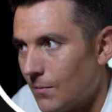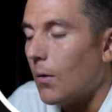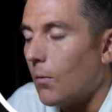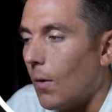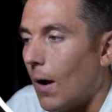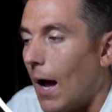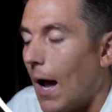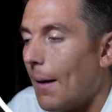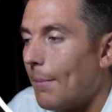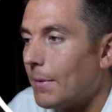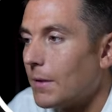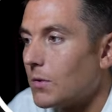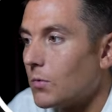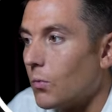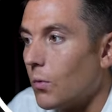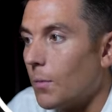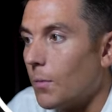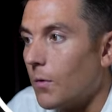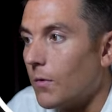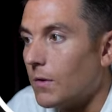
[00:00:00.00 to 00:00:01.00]
And what happens
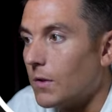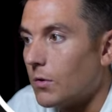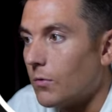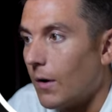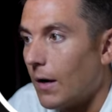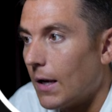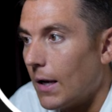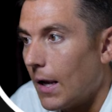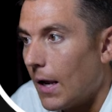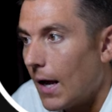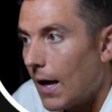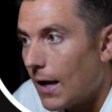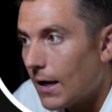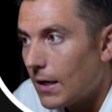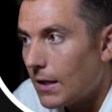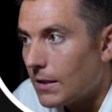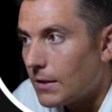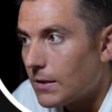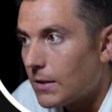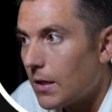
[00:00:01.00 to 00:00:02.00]
when we move it to ready to
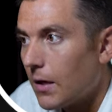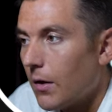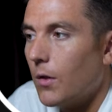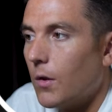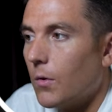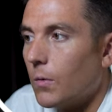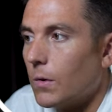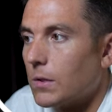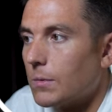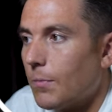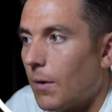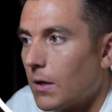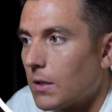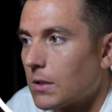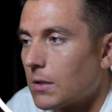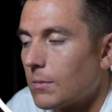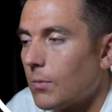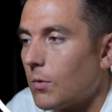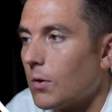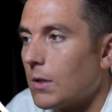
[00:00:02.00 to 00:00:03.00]
edit, the
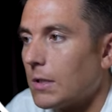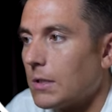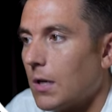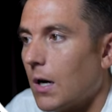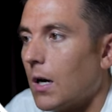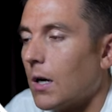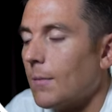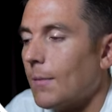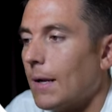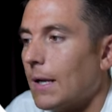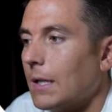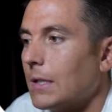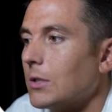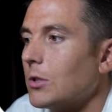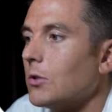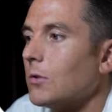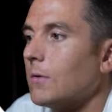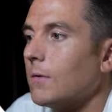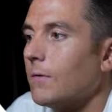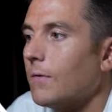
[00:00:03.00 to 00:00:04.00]
responsible gets automated
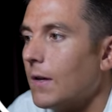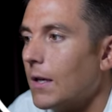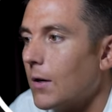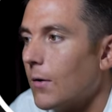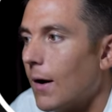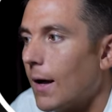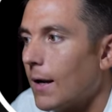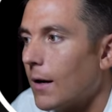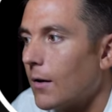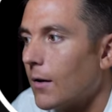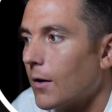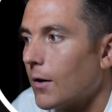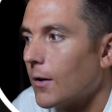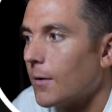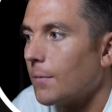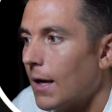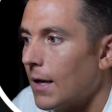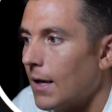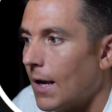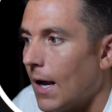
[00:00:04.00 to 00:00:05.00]
to video editor.
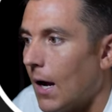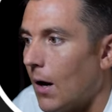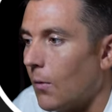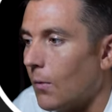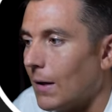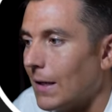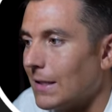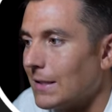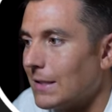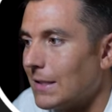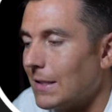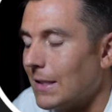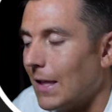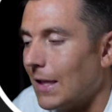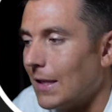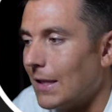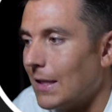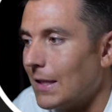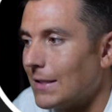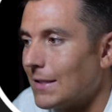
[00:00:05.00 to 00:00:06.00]
And now we can see
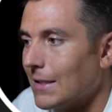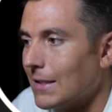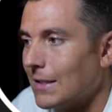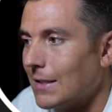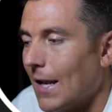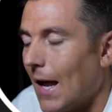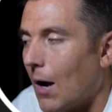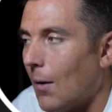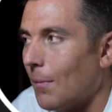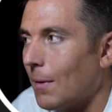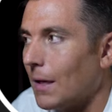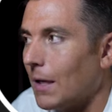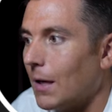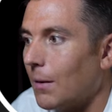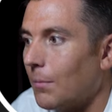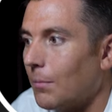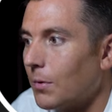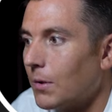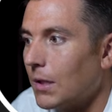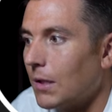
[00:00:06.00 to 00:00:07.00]
that this has now been
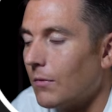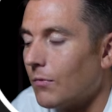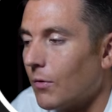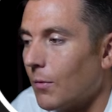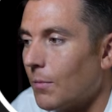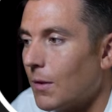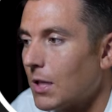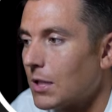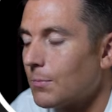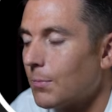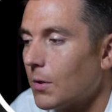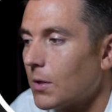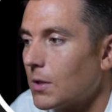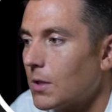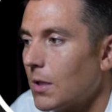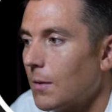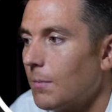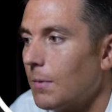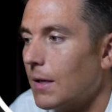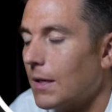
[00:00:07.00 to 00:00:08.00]
complete from this
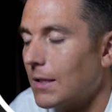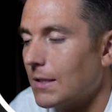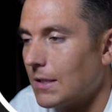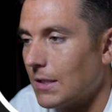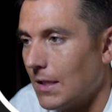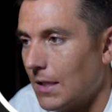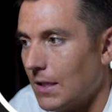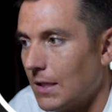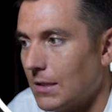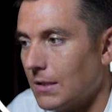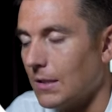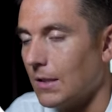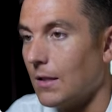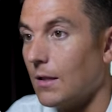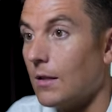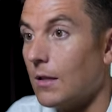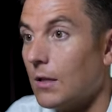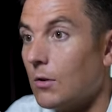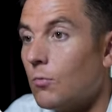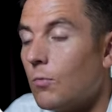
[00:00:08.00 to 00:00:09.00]
person because it is
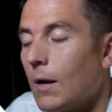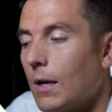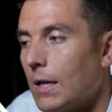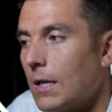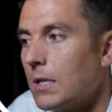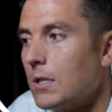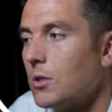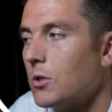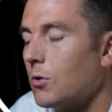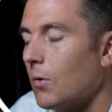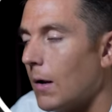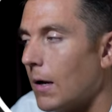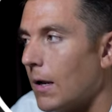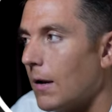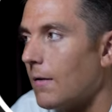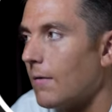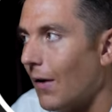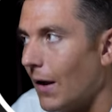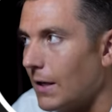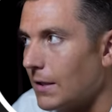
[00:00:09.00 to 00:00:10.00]
in the ready to
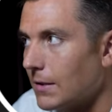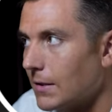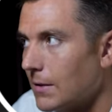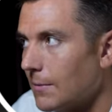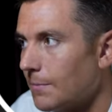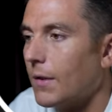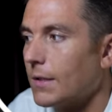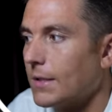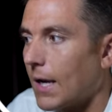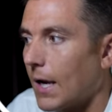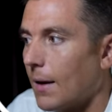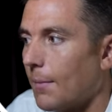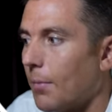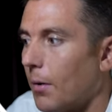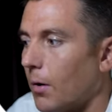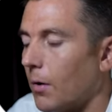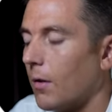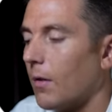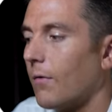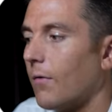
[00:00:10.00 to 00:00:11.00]
edit phase. The second
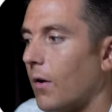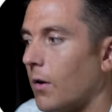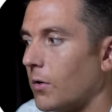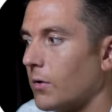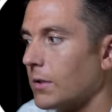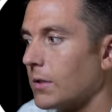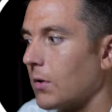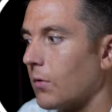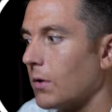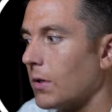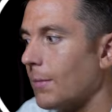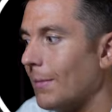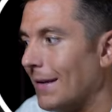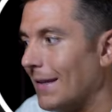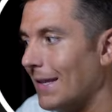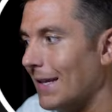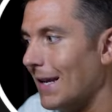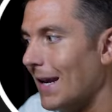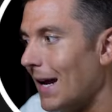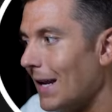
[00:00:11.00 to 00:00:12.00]
part of the funnel is going to be
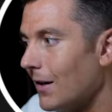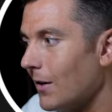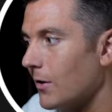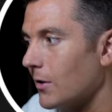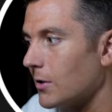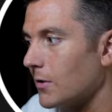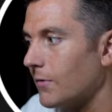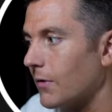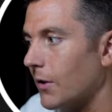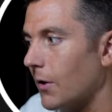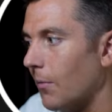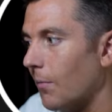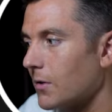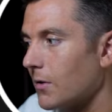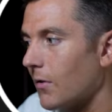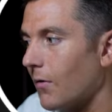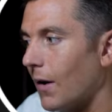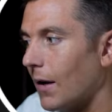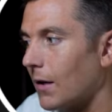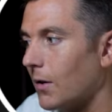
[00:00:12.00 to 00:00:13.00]
the editor's view.
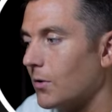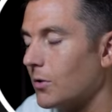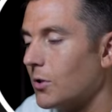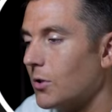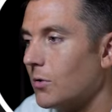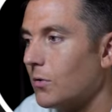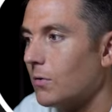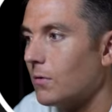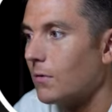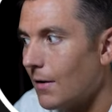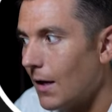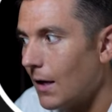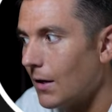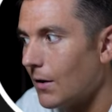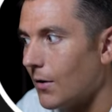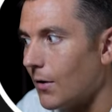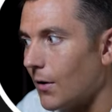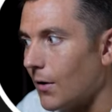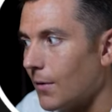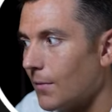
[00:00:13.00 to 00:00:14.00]
So if I go to
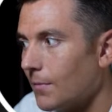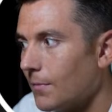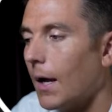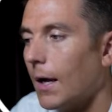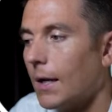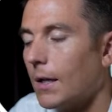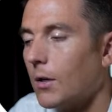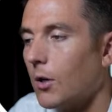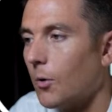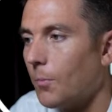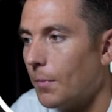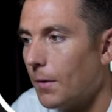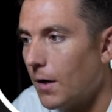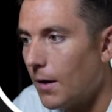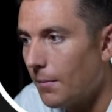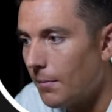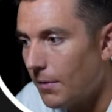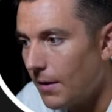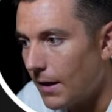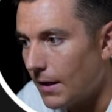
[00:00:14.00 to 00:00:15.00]
editor, I can open
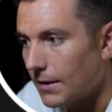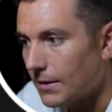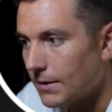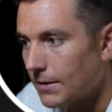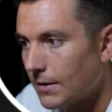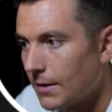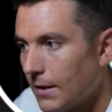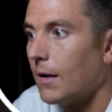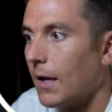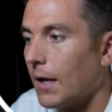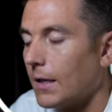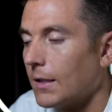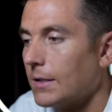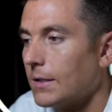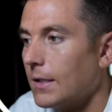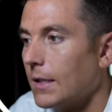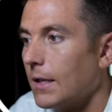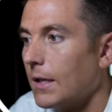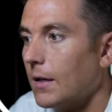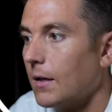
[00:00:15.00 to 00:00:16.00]
up this and I can
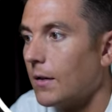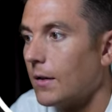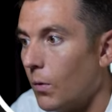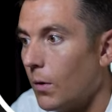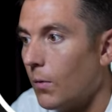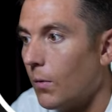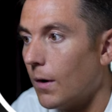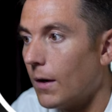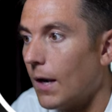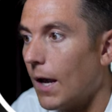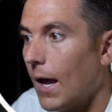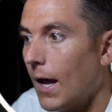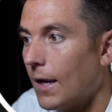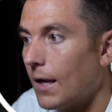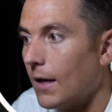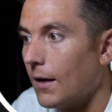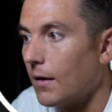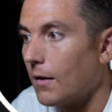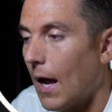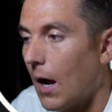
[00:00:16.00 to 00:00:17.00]
see we want to
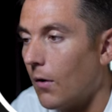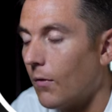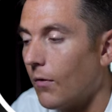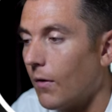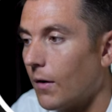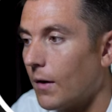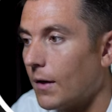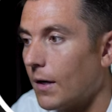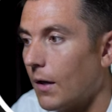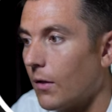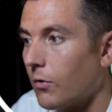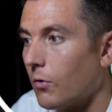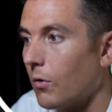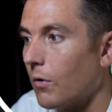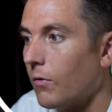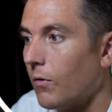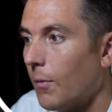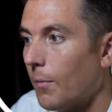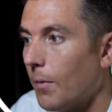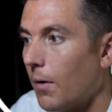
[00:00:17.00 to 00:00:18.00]
edit how far can I throw
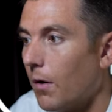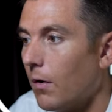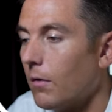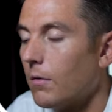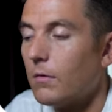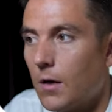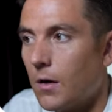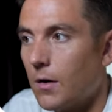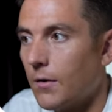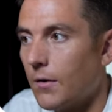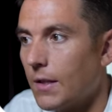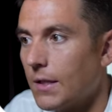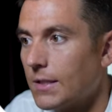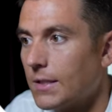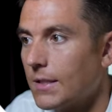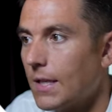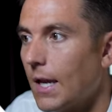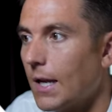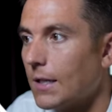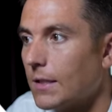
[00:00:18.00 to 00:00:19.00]
a football on
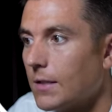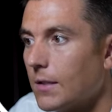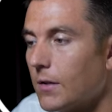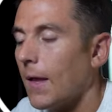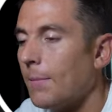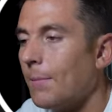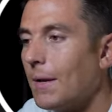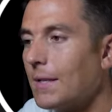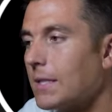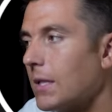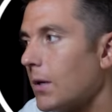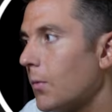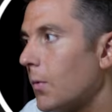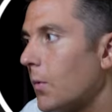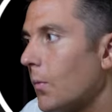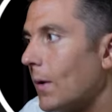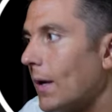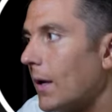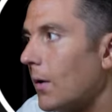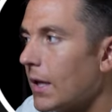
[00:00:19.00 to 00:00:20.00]
this date. And basically
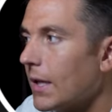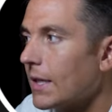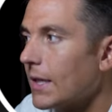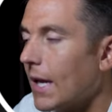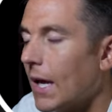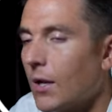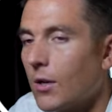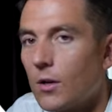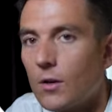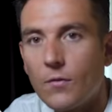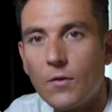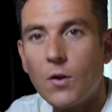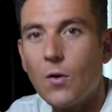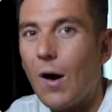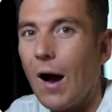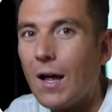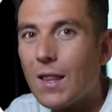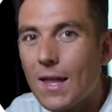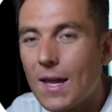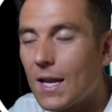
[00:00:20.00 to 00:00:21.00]
when we look at the editor view,
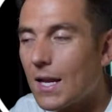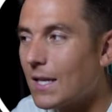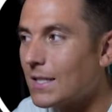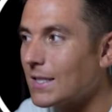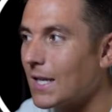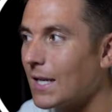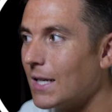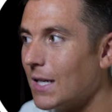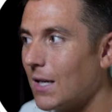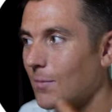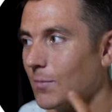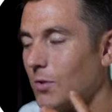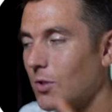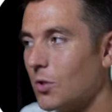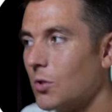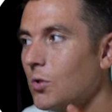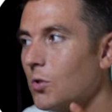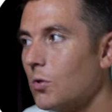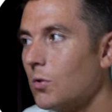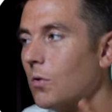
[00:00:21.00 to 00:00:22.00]
I like setting up
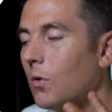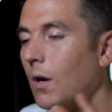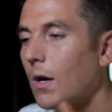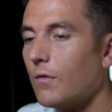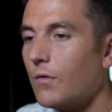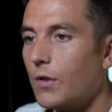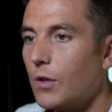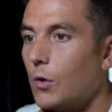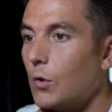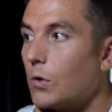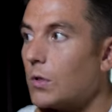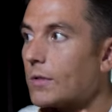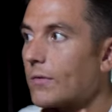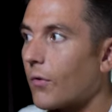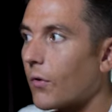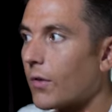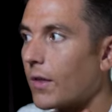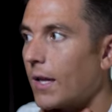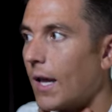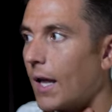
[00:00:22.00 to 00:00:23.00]
two views
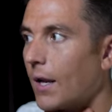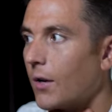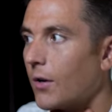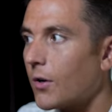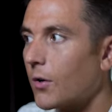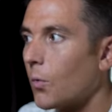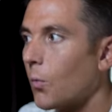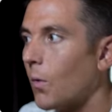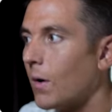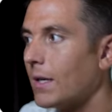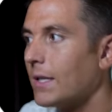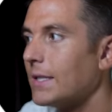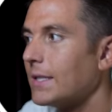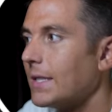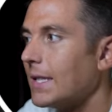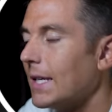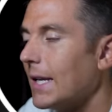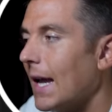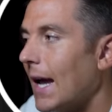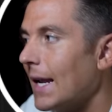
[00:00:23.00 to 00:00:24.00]
for the editor. One is
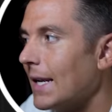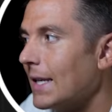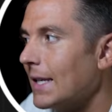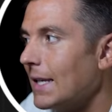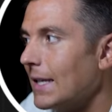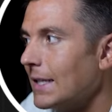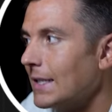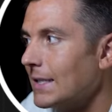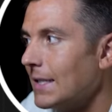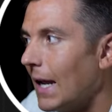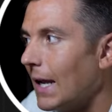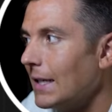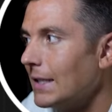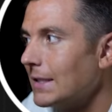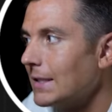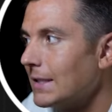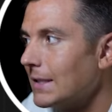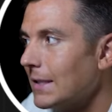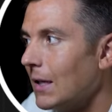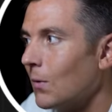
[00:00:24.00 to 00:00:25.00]
the editing
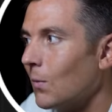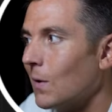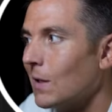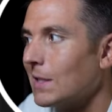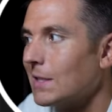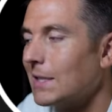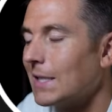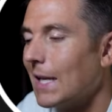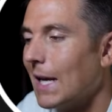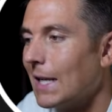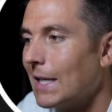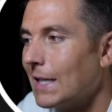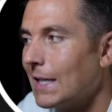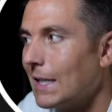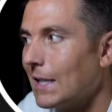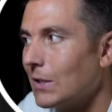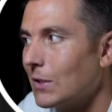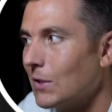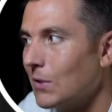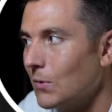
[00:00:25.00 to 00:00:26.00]
dates and one is the
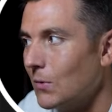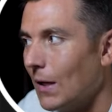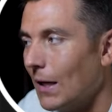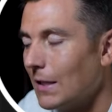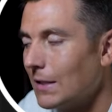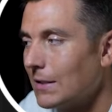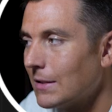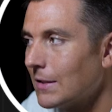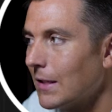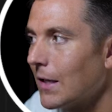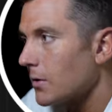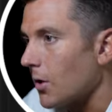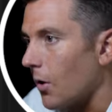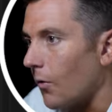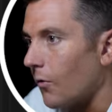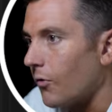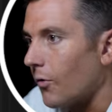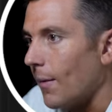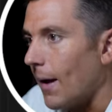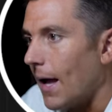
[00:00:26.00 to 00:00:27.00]
editing due dates.
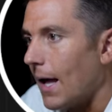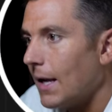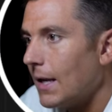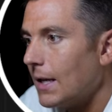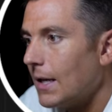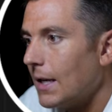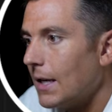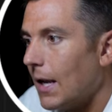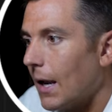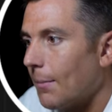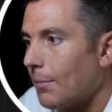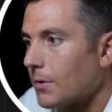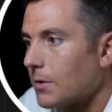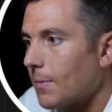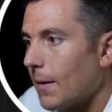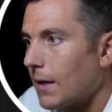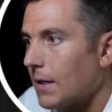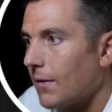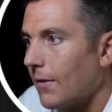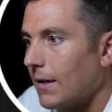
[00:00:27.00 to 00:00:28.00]
So from an editing date
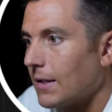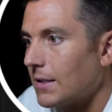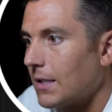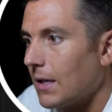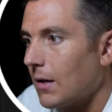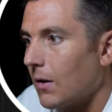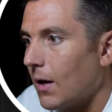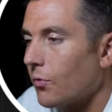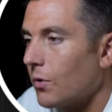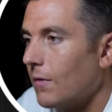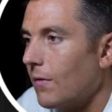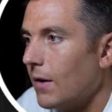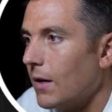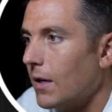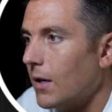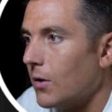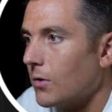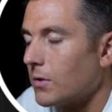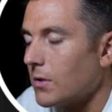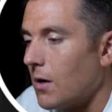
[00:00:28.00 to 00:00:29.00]
perspective, I can see 3
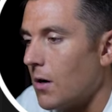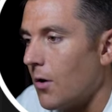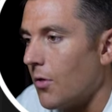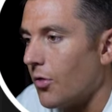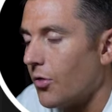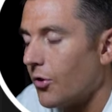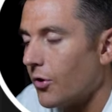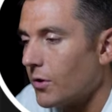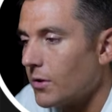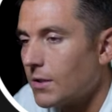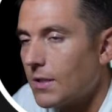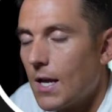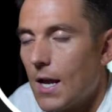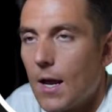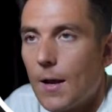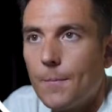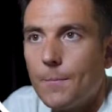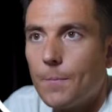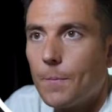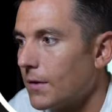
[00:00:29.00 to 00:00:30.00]
videos on
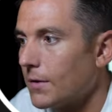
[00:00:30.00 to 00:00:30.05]
Thursday.